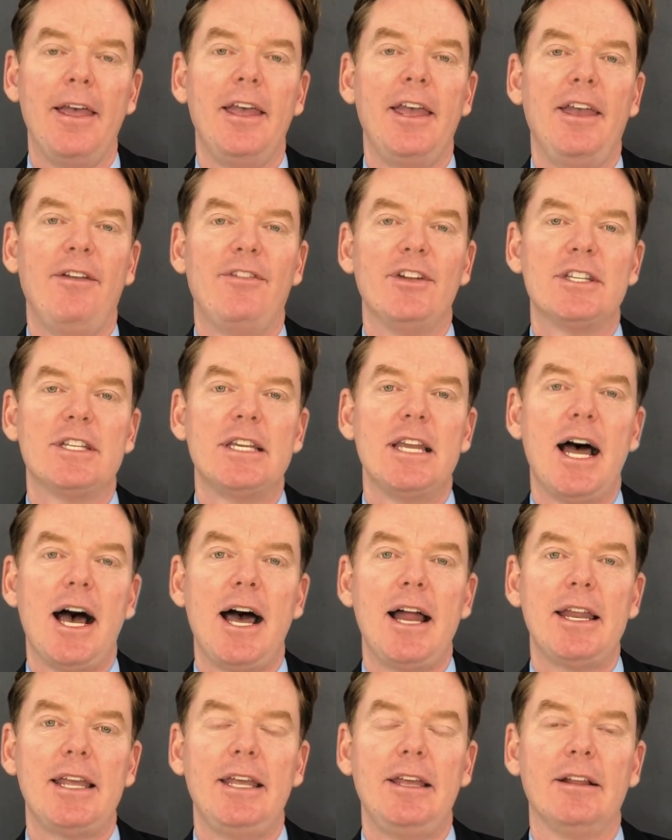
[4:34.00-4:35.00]
If it's
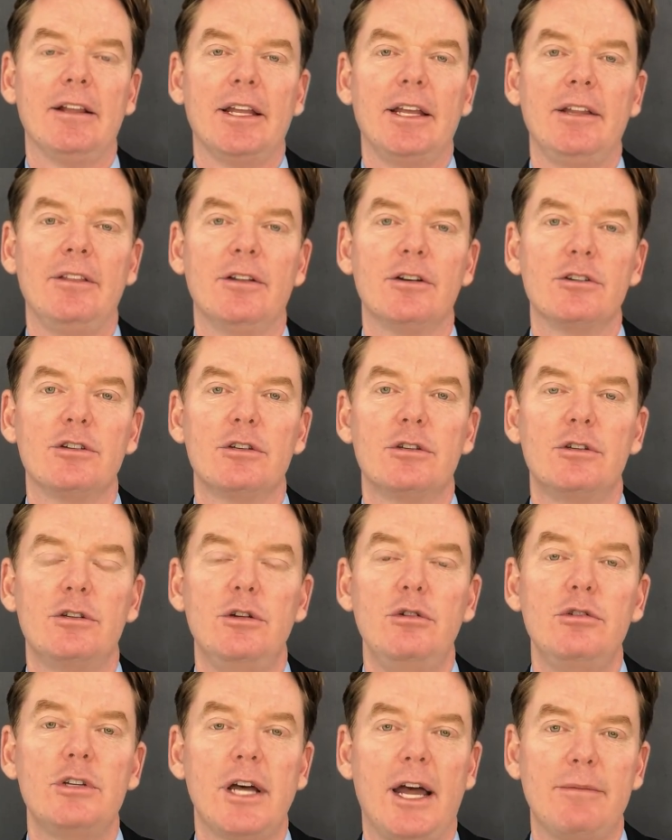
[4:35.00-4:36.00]
not healing, there's
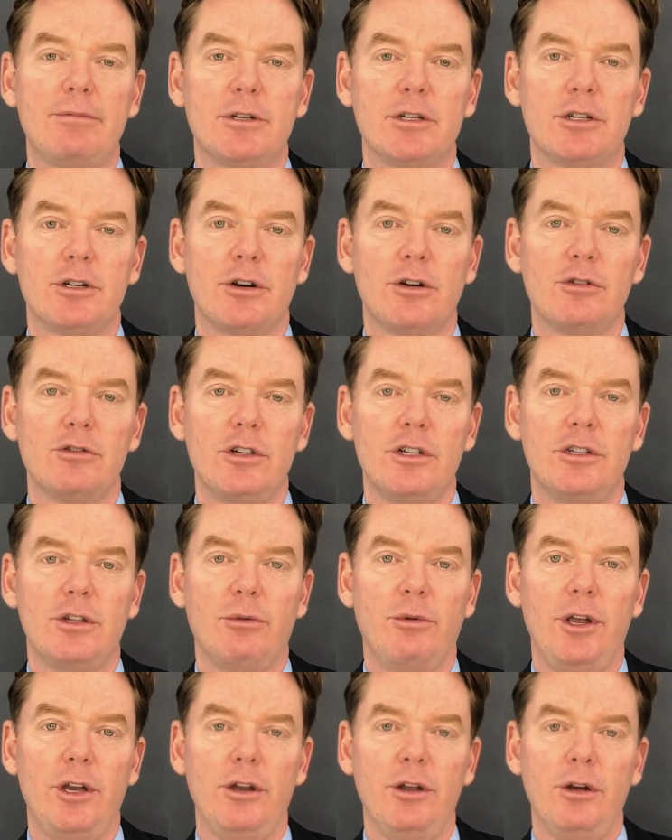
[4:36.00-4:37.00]
2 types of surgeries that
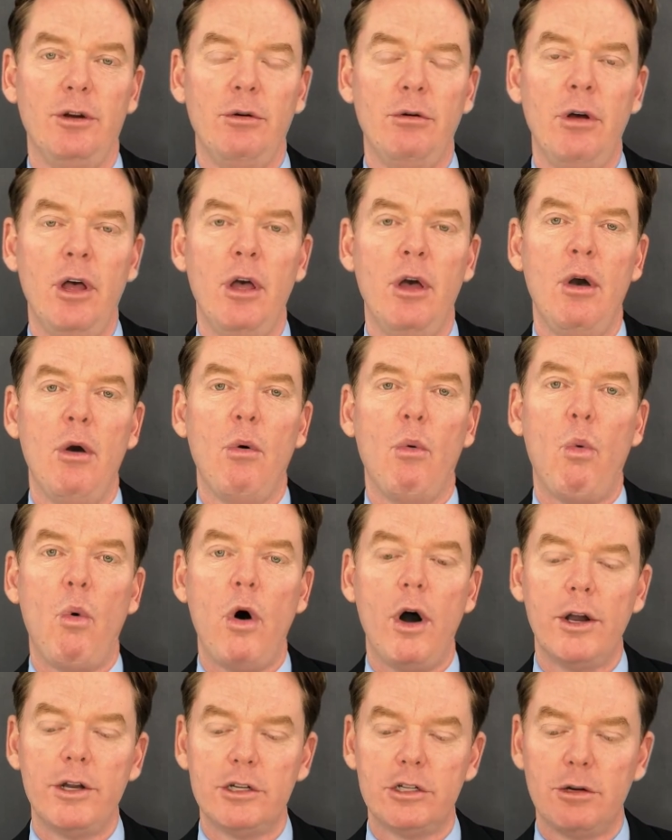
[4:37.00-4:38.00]
we do.
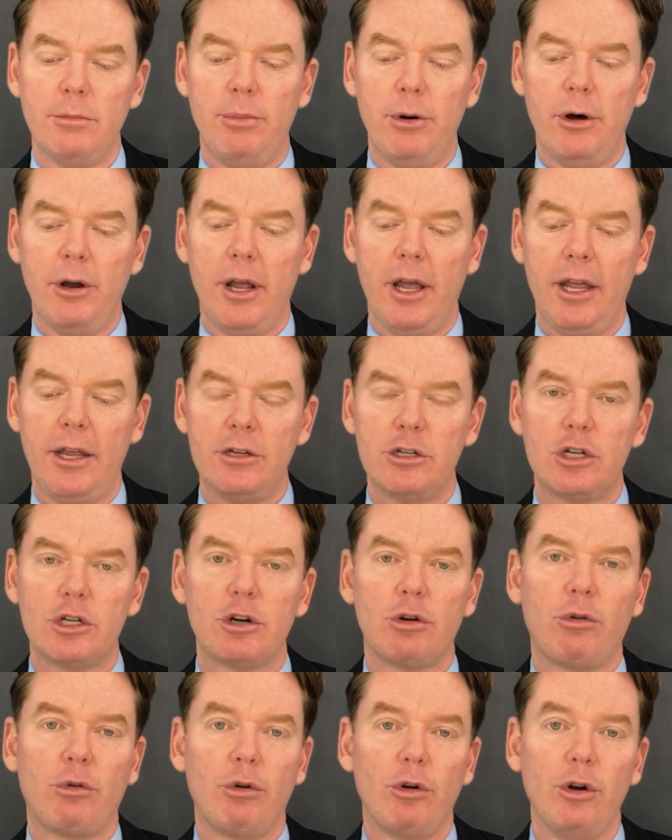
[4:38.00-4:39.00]
1 is to put a
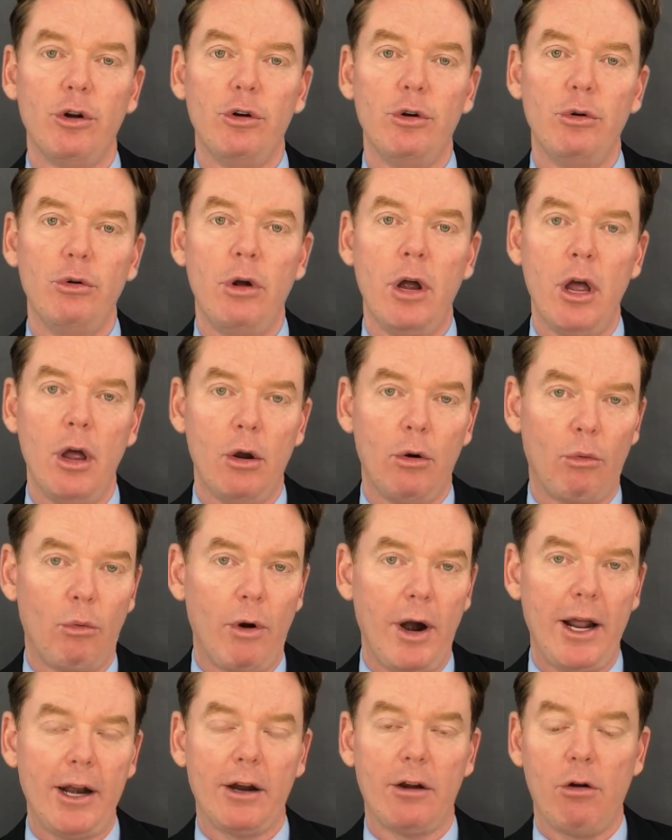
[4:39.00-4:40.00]
screw
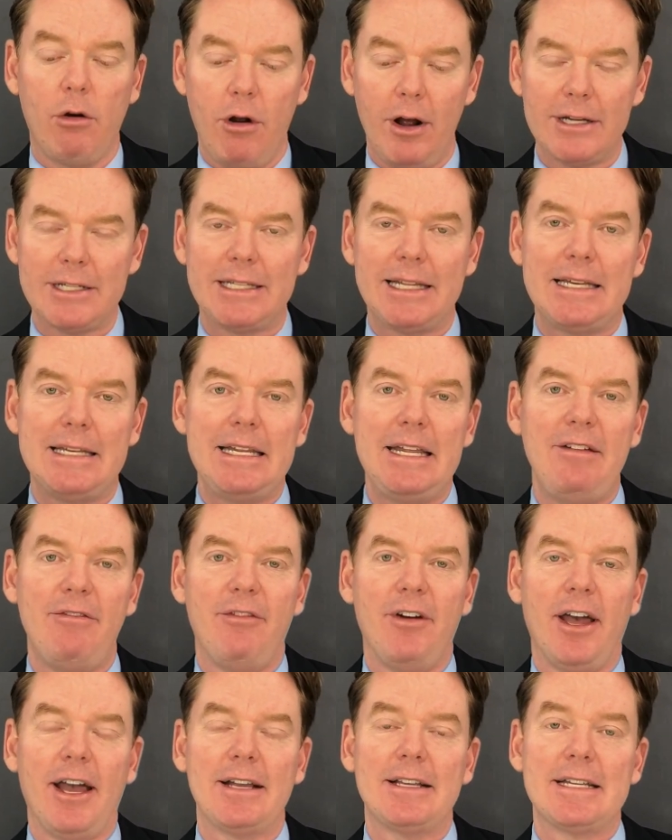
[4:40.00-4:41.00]
right across the
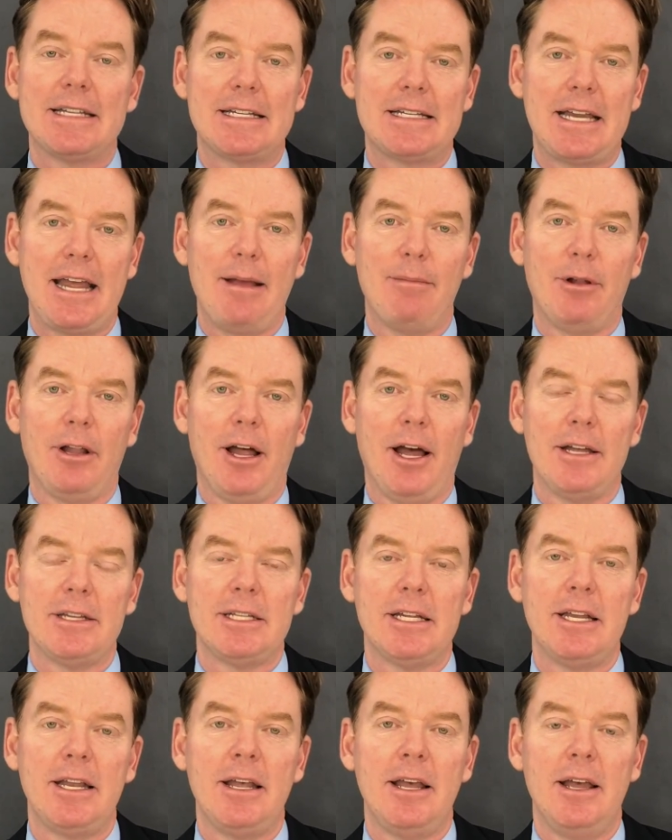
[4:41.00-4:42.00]
defect to stabilize
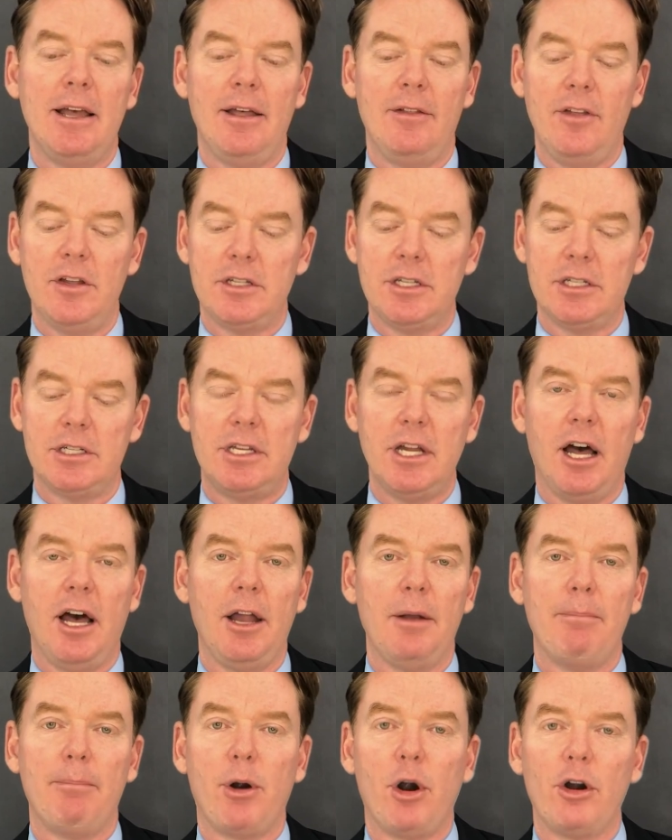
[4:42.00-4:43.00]
it. This is
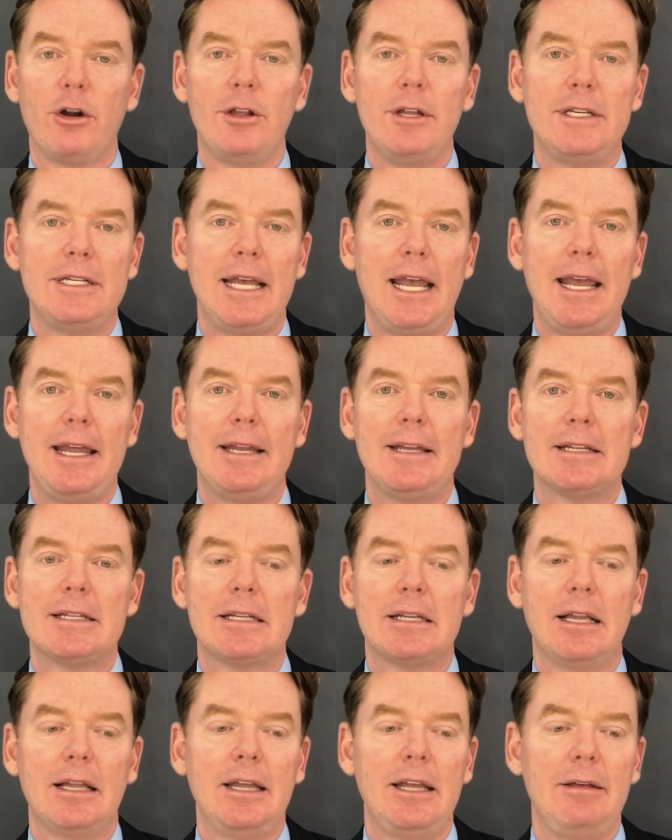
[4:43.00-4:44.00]
done
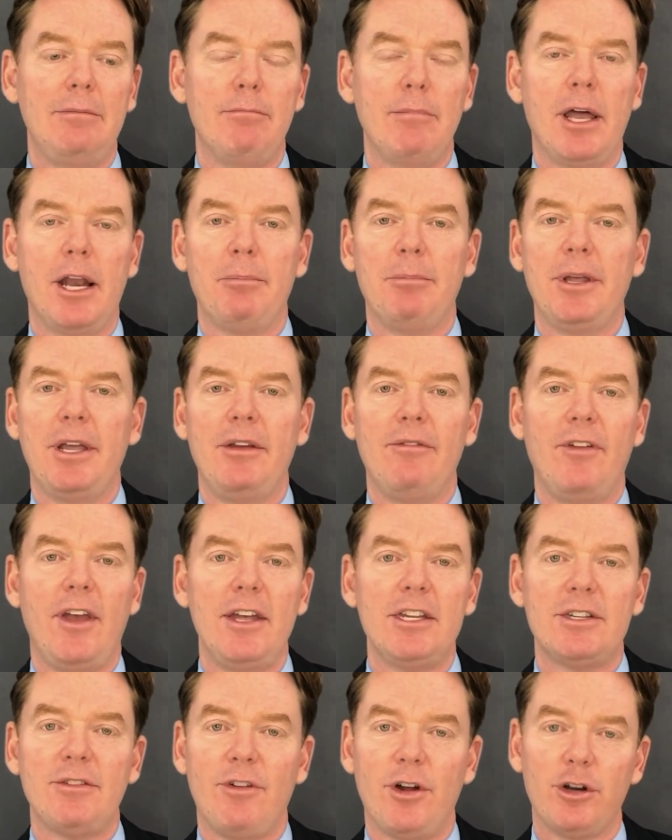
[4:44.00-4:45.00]
percutaneously, minimally
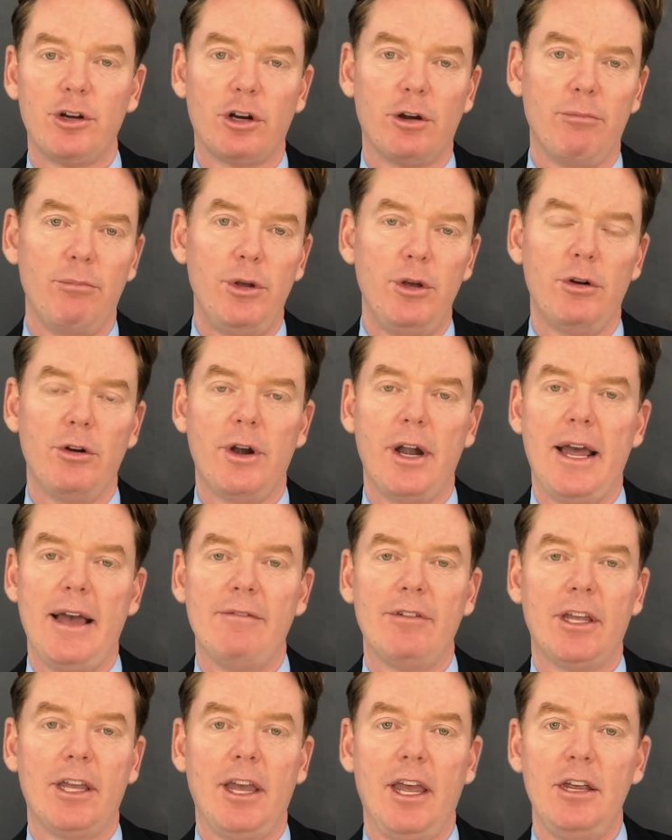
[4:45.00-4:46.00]
invasive under computer
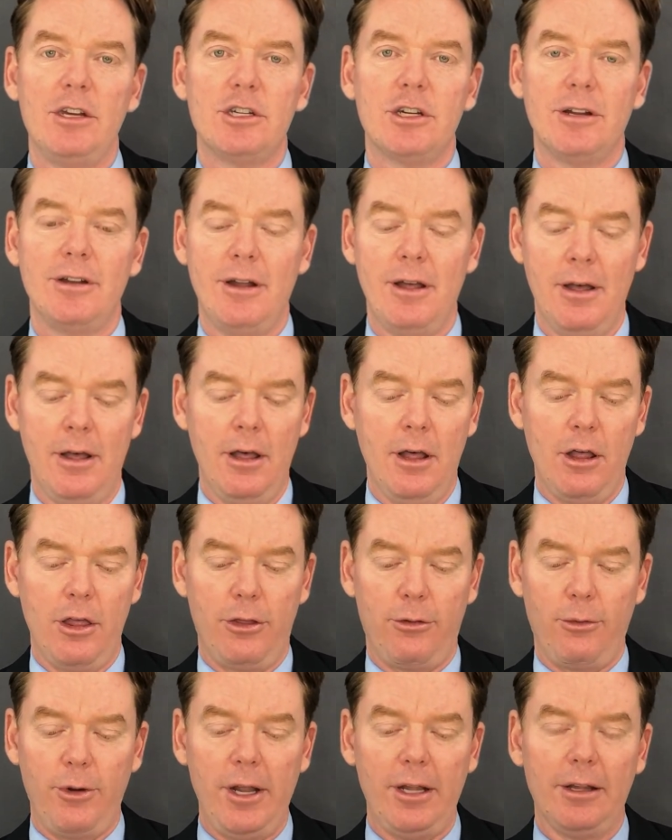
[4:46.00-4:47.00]
navigation,
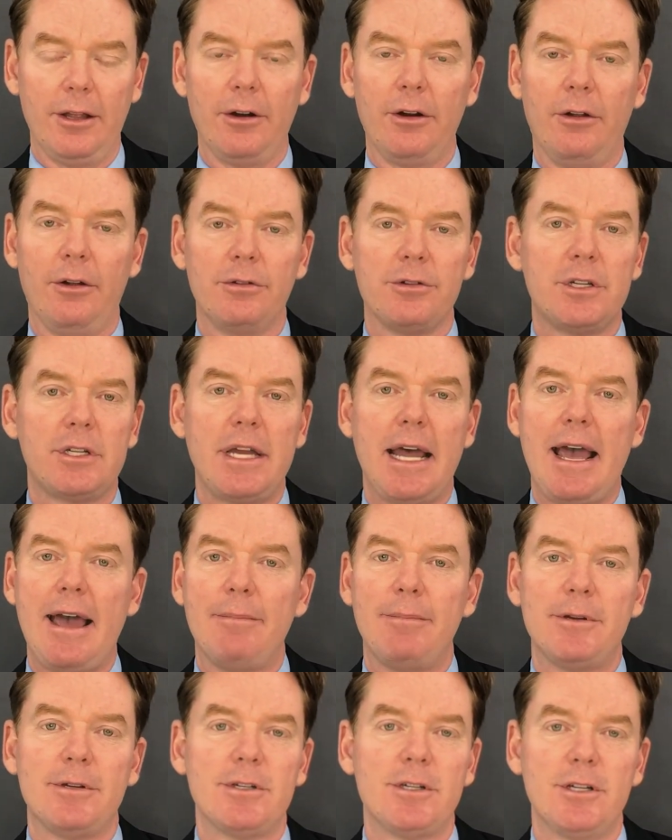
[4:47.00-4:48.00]
3 little
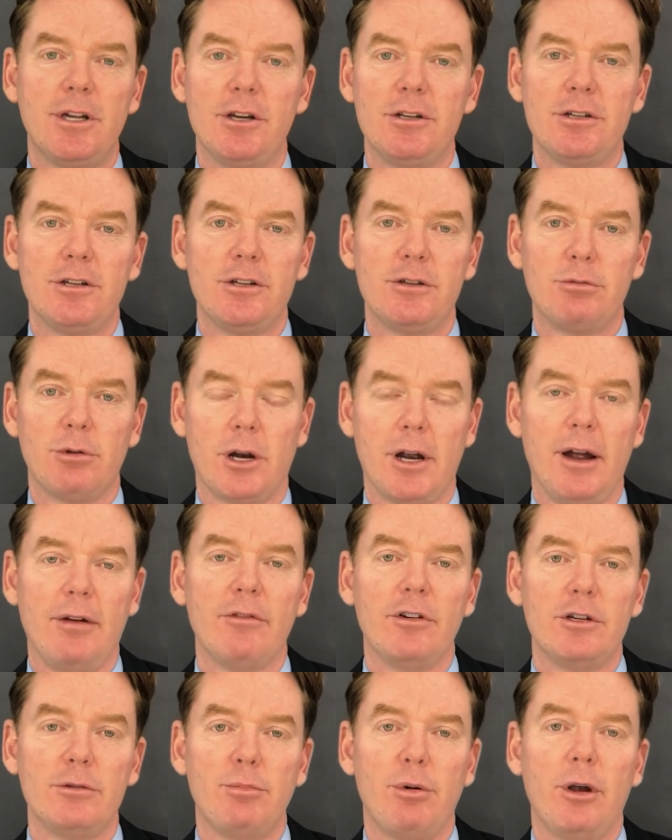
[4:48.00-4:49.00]
stab incisions.
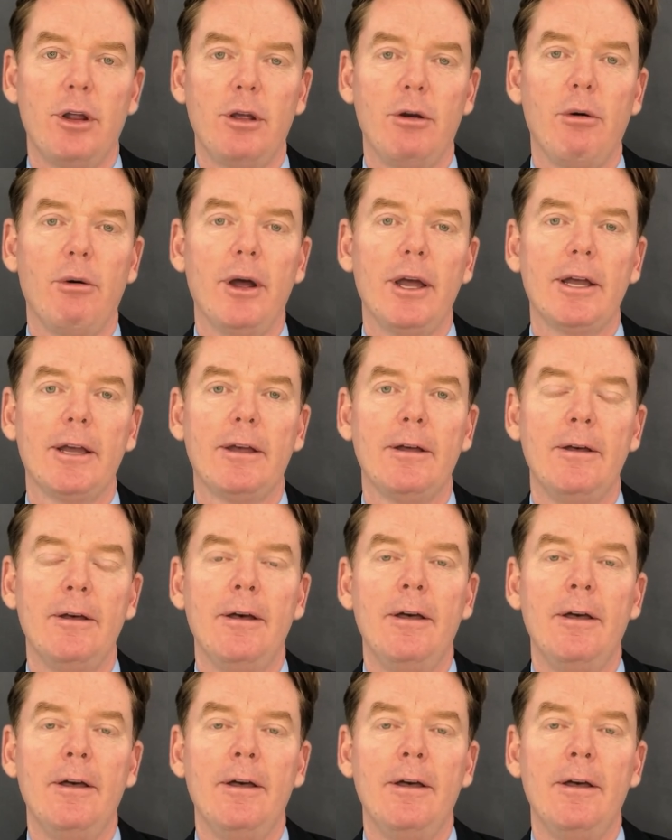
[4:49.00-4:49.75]
Recovery is pretty quick.